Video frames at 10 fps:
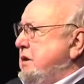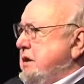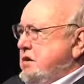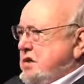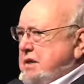
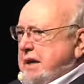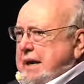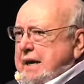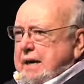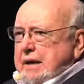to
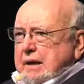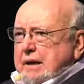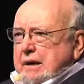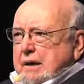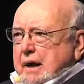see
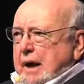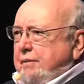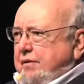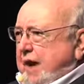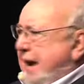
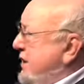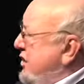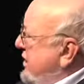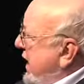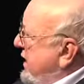
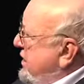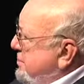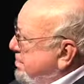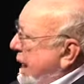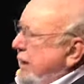events as
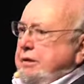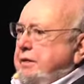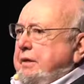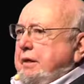both